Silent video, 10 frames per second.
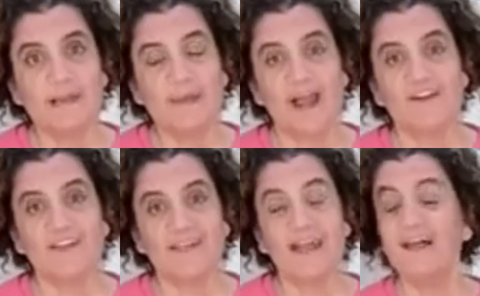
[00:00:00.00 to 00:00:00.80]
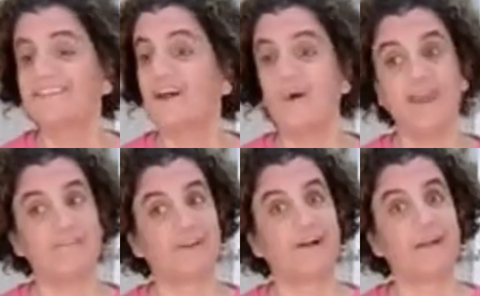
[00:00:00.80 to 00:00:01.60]
Maryland. So if
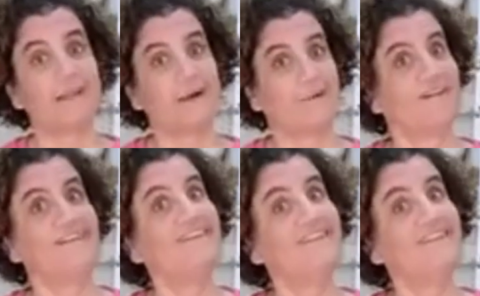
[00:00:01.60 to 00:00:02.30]
you're a local,